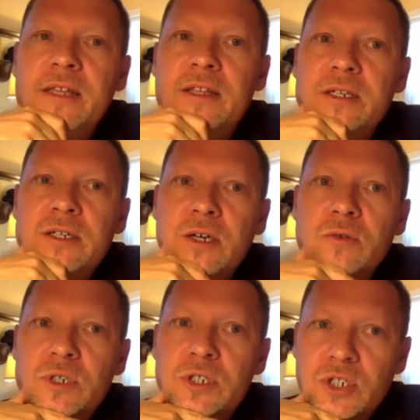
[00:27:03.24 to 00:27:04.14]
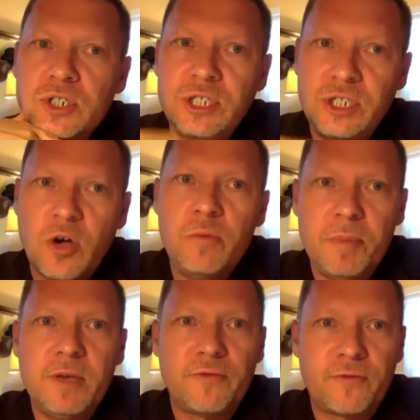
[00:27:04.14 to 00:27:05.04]
that, you know, just don't
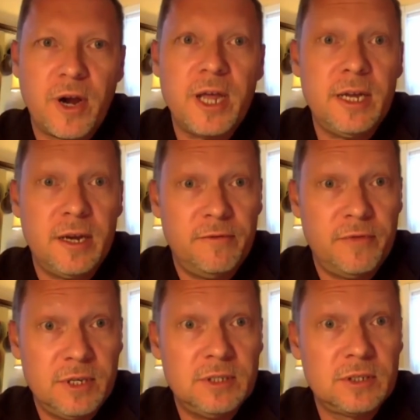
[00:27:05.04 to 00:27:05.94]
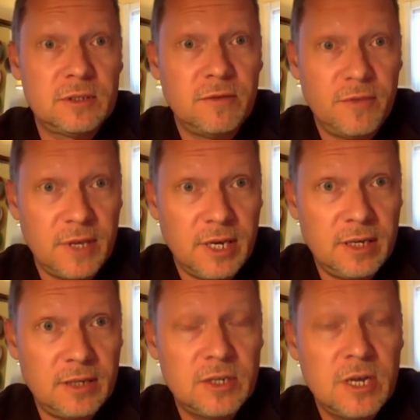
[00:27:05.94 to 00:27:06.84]
be afraid of these
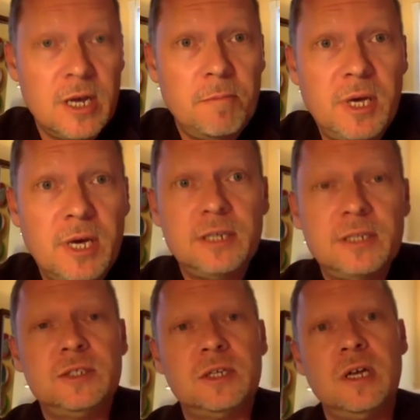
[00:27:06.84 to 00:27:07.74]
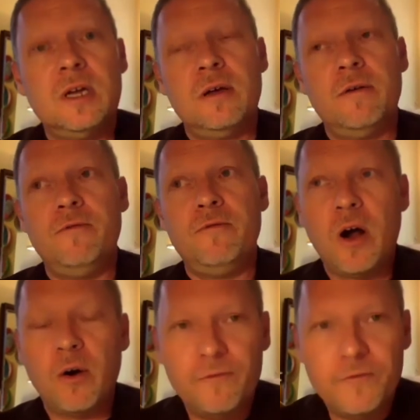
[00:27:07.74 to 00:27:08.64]
things, because
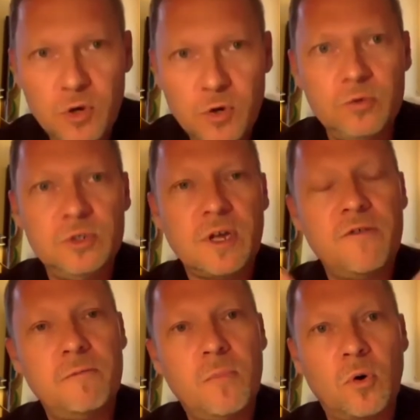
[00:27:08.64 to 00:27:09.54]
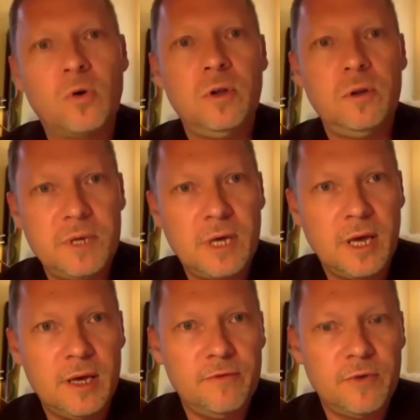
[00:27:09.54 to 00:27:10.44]
our views of moral
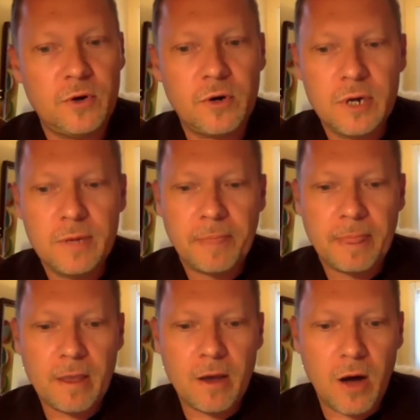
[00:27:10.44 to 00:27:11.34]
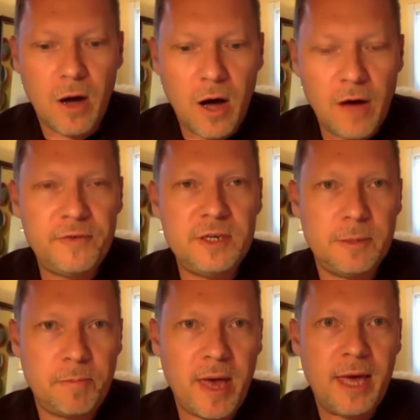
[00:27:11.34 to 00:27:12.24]
behavior often
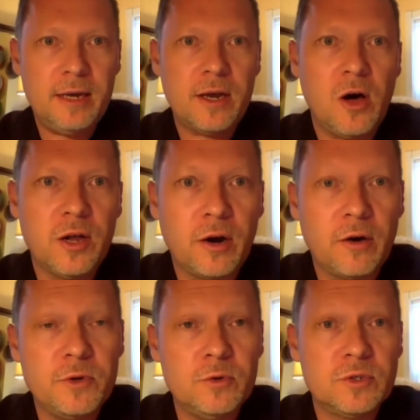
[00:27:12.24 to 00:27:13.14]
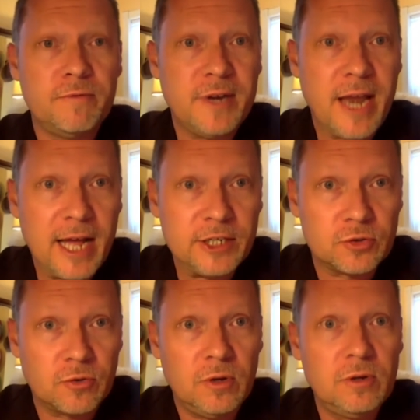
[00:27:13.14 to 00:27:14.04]
depend on our views of
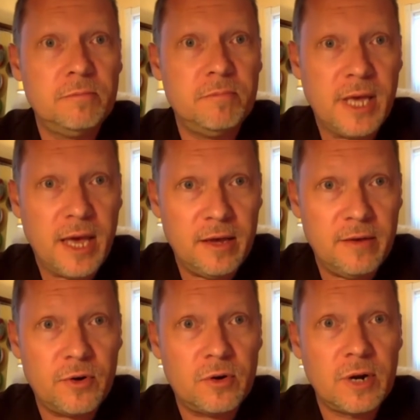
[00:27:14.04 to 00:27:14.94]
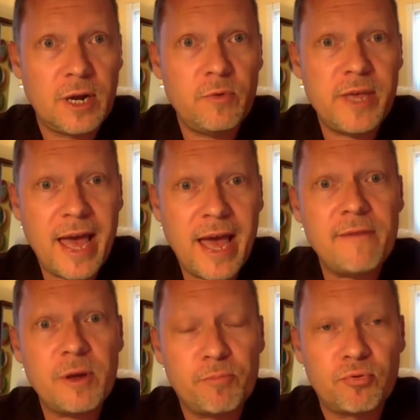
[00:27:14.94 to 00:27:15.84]
natural behavior. Like, we
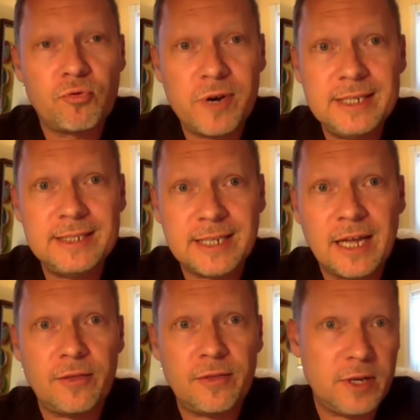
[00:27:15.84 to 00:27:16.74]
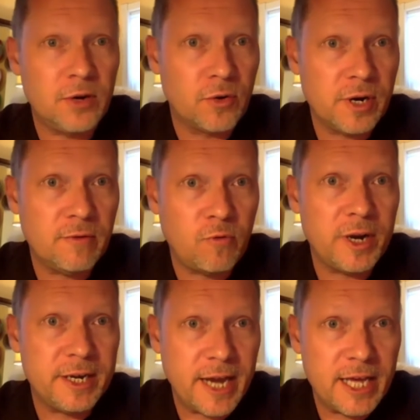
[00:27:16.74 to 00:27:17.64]
have a preset theory of
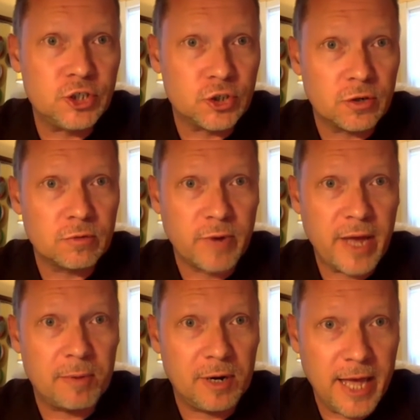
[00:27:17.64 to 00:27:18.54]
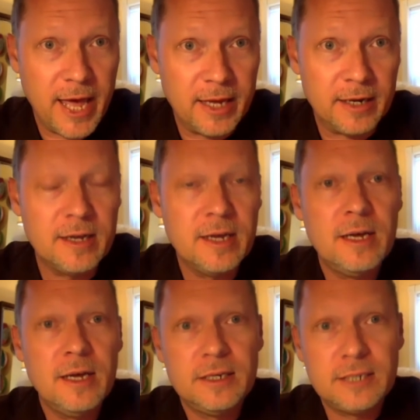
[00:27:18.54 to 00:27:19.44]
what nature, capital N,
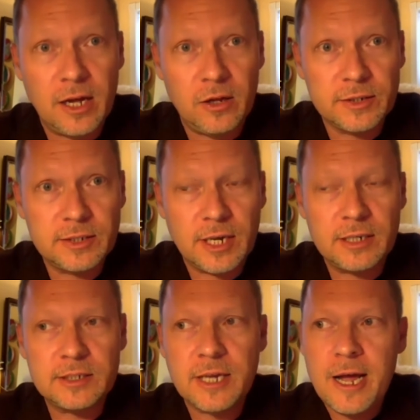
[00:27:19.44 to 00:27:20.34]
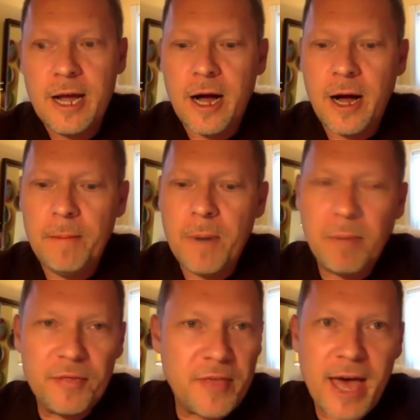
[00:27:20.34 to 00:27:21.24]
tells us.
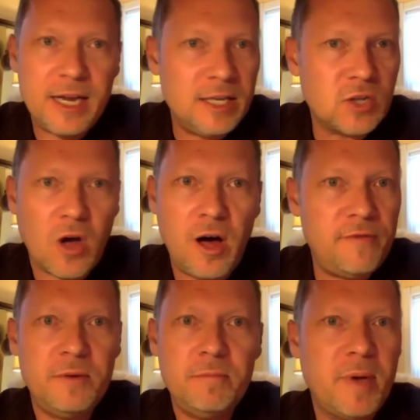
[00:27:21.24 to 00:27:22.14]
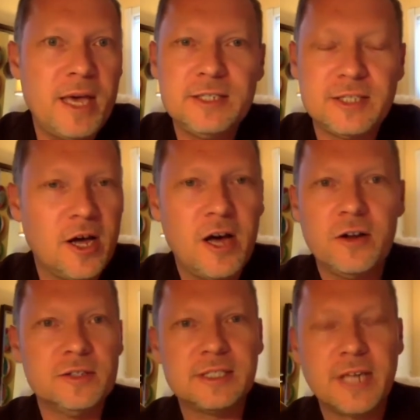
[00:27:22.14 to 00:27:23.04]
But that is often based not
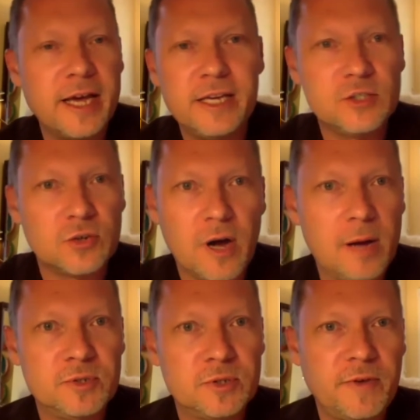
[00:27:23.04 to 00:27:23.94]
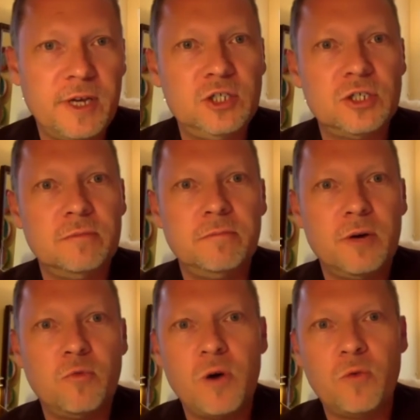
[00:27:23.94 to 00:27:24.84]
on science or observation,
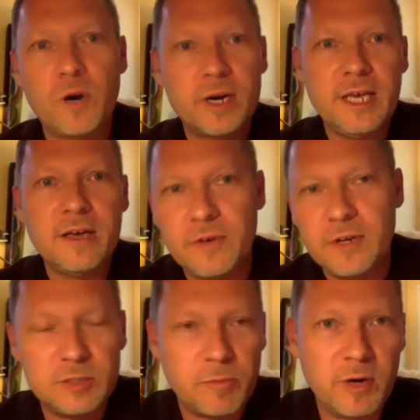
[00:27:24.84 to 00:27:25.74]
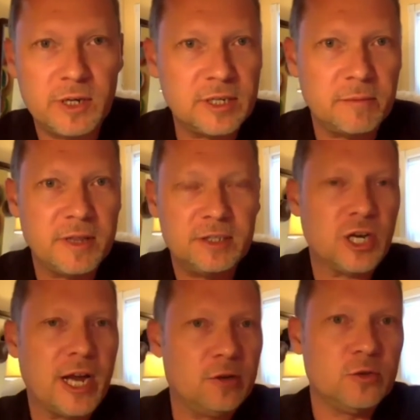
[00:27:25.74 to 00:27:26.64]
but what we're given, as Boaz said, by the
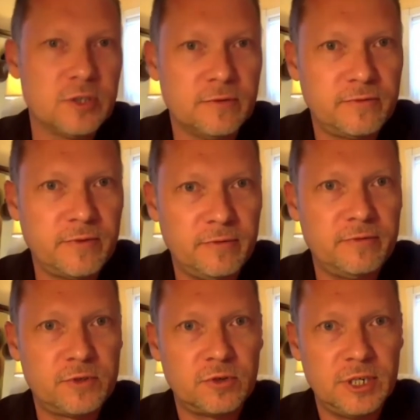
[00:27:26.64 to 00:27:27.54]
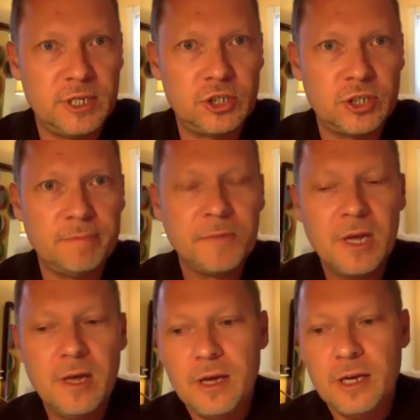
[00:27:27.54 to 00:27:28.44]
shackles of tradition.
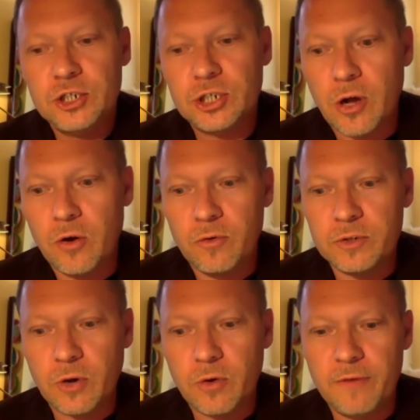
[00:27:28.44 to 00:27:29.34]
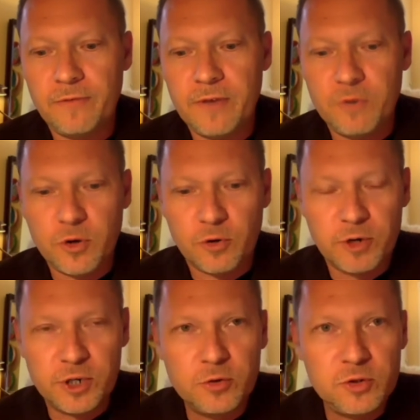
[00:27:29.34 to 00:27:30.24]
So if you could
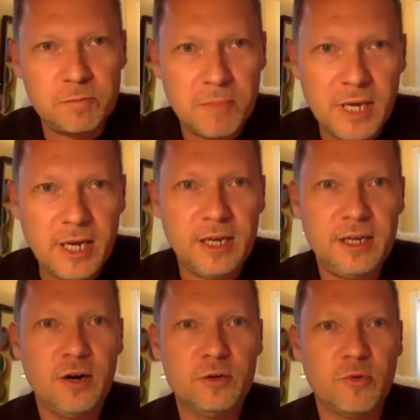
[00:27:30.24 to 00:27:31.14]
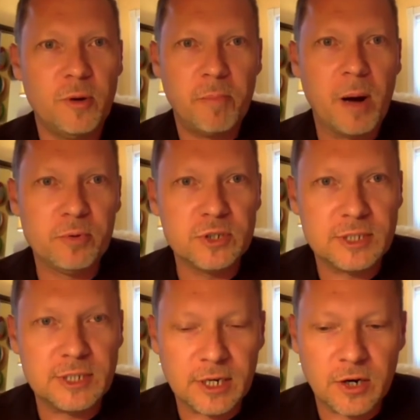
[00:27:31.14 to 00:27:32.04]
reduce Mead, you know, to a bumper
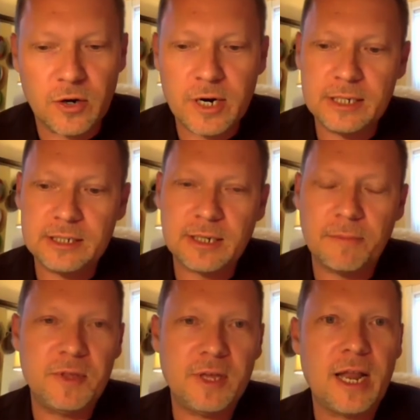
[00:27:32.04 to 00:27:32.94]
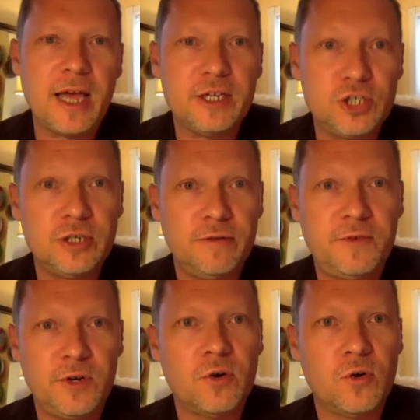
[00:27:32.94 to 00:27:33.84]
sticker, it's something like
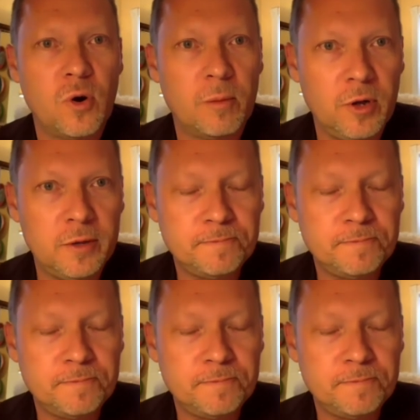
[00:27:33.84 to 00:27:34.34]
shift your normal.